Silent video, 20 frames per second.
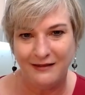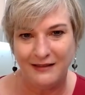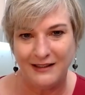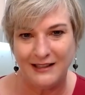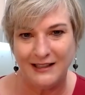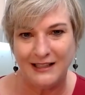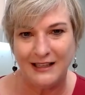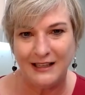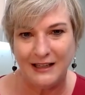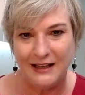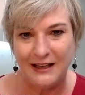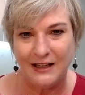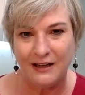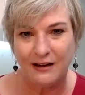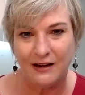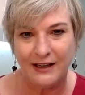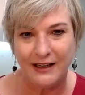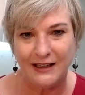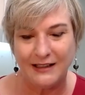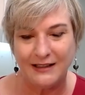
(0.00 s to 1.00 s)
sit in the
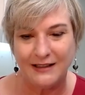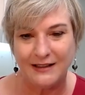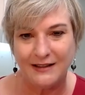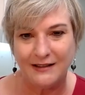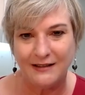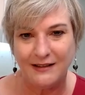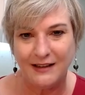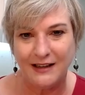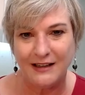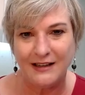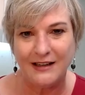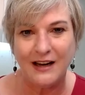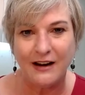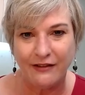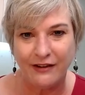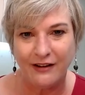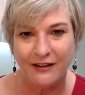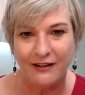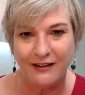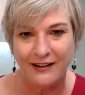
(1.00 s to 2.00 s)
audience and
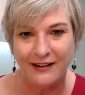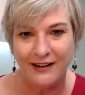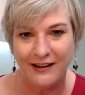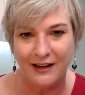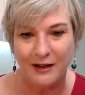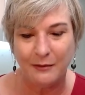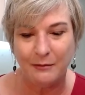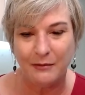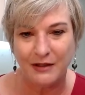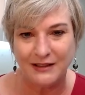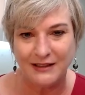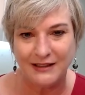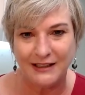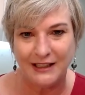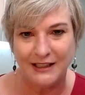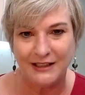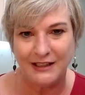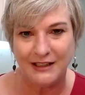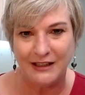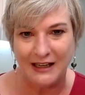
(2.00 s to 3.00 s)
never get up on
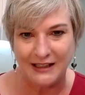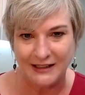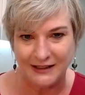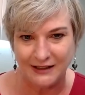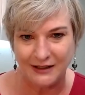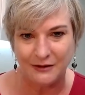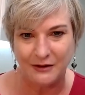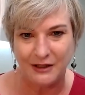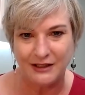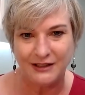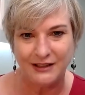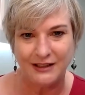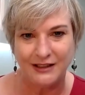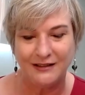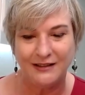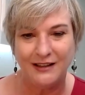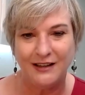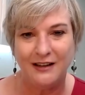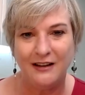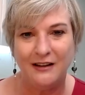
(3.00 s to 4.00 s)
stage and ask a question.
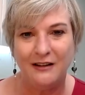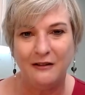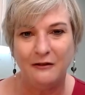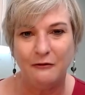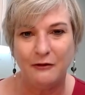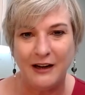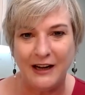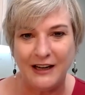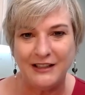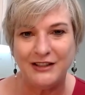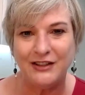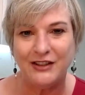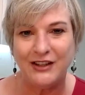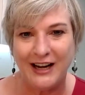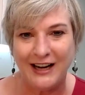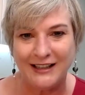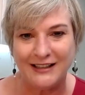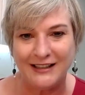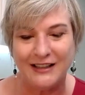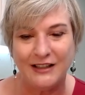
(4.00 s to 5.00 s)
Raise your
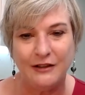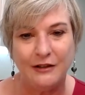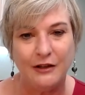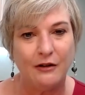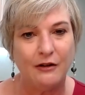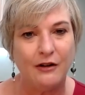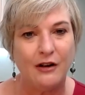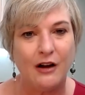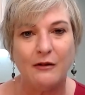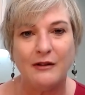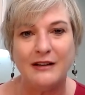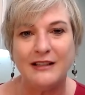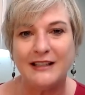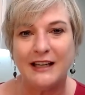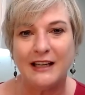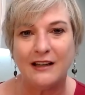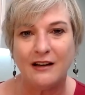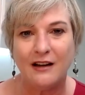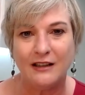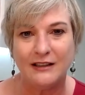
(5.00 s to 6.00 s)
hand. You don't always
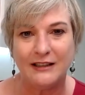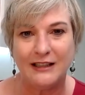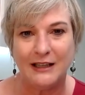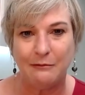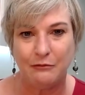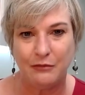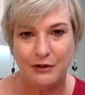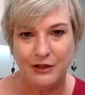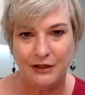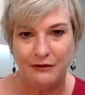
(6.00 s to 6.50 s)
get called up when